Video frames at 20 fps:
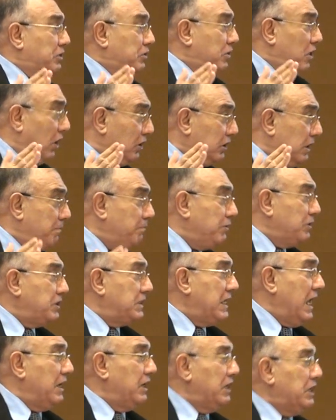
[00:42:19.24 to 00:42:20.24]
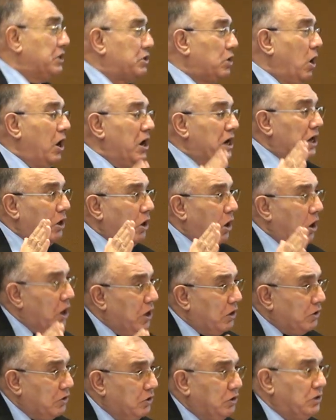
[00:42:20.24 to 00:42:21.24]
30% is only
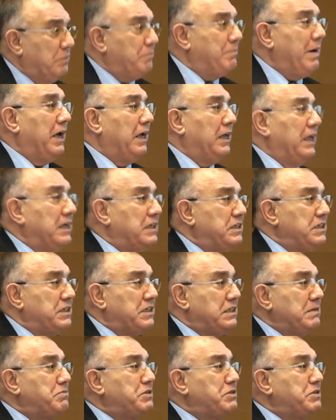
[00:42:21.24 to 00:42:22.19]
going through the banking system,